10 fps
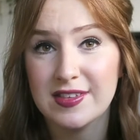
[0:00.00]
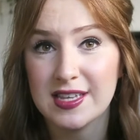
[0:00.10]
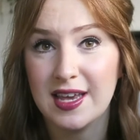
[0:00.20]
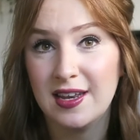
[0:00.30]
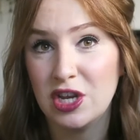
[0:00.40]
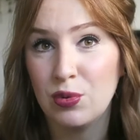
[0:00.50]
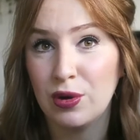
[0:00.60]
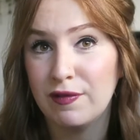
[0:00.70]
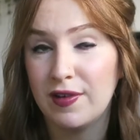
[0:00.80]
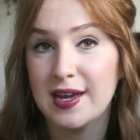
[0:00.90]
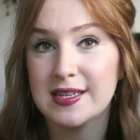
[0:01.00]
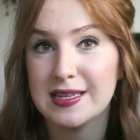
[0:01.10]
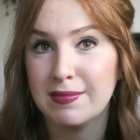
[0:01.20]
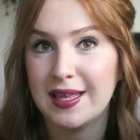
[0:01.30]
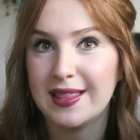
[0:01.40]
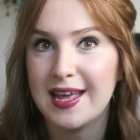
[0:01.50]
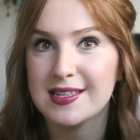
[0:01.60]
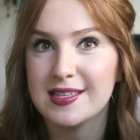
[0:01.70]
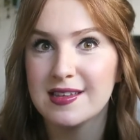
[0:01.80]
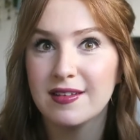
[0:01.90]
skin and you want to find something
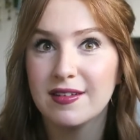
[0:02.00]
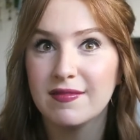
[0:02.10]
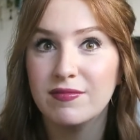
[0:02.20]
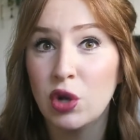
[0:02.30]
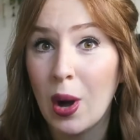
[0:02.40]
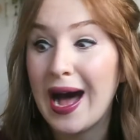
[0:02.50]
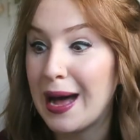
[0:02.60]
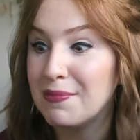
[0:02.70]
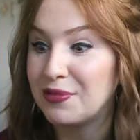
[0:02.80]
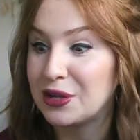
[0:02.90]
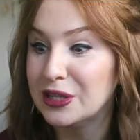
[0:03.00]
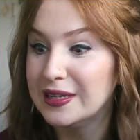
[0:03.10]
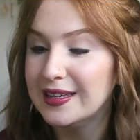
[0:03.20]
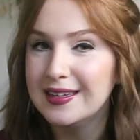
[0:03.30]
that's not harmful,